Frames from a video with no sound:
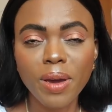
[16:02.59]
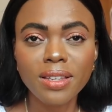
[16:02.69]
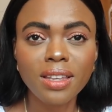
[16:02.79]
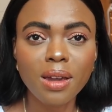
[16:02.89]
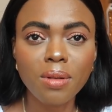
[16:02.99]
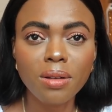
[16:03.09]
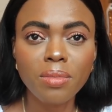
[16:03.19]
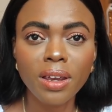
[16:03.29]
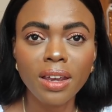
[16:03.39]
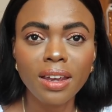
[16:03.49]
best thing about
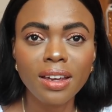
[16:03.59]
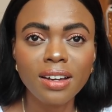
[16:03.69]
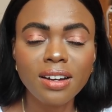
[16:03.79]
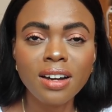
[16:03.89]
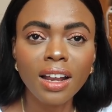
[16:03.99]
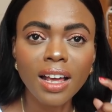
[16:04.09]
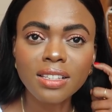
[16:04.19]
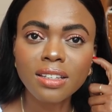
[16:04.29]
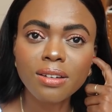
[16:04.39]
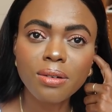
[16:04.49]
being a
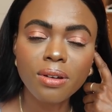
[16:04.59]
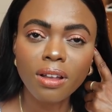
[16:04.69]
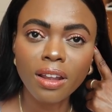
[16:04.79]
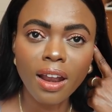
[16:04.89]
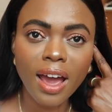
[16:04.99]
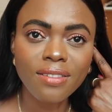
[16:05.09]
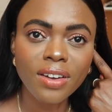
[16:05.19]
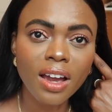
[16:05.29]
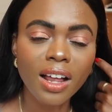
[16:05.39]
classic girl and having a